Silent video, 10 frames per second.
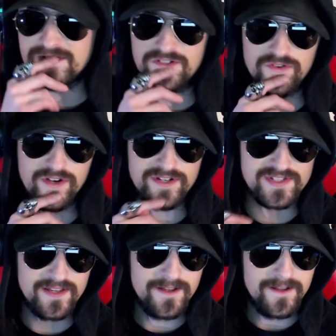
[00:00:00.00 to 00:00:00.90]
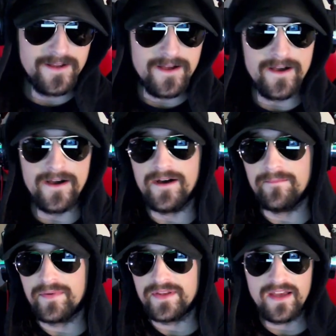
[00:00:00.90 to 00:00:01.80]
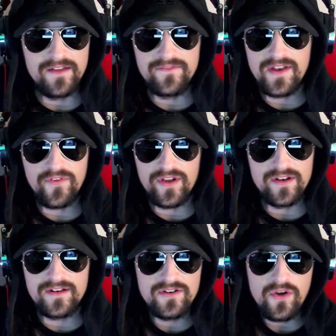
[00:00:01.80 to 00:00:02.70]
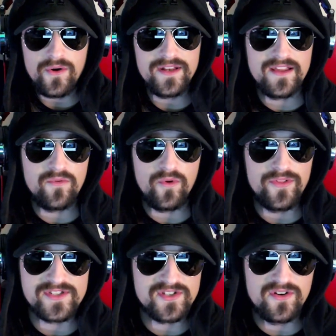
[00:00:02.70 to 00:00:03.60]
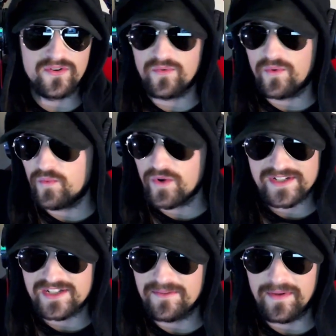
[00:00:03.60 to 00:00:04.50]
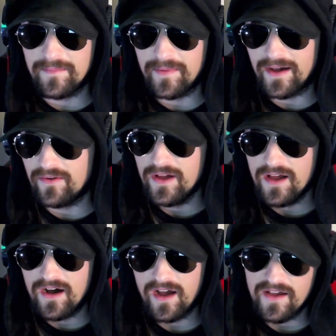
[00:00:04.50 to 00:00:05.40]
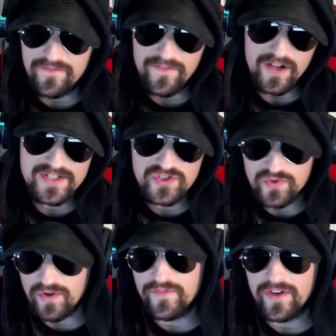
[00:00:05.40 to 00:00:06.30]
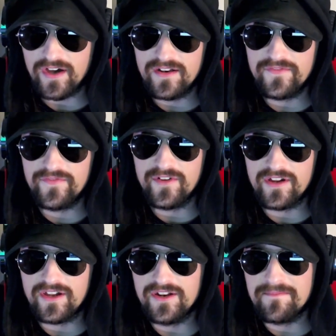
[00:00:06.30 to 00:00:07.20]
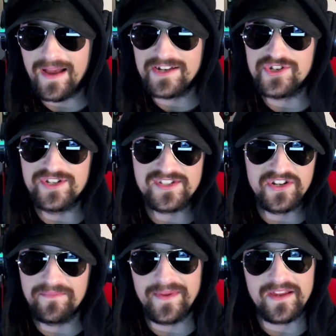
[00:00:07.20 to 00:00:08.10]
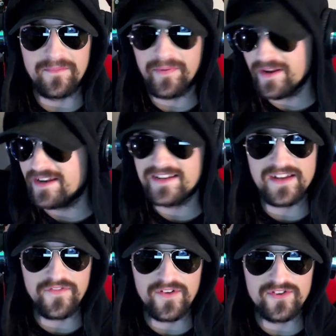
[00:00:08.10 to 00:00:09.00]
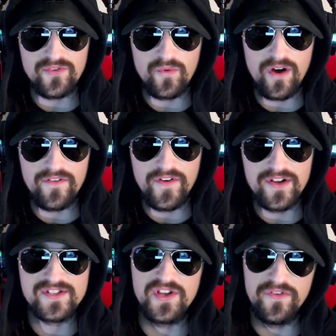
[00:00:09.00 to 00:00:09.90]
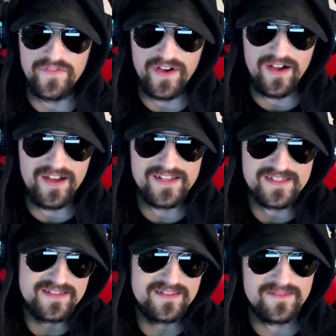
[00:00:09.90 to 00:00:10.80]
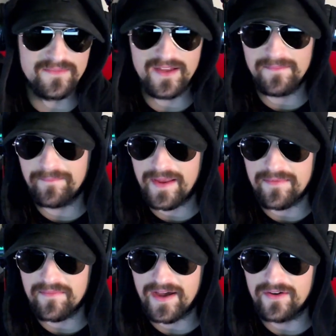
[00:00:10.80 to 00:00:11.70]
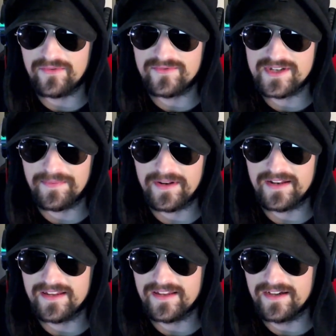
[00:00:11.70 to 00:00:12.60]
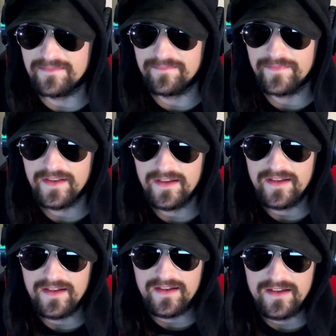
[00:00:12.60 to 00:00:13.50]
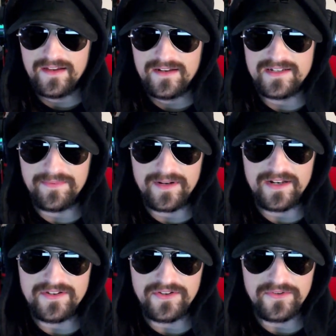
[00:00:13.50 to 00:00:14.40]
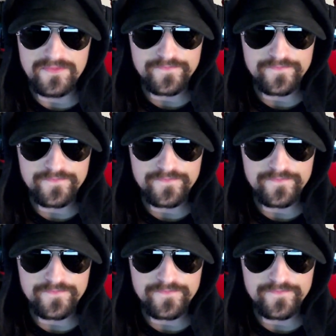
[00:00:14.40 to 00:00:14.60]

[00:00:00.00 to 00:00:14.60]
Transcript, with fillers: Christ. Um, but yeah, never, no idea what the song, what it's going to be about. I have, I sort of kind of can imagine it's going to be completely different to what I've heard so far, as baby metal typically, um, typically do.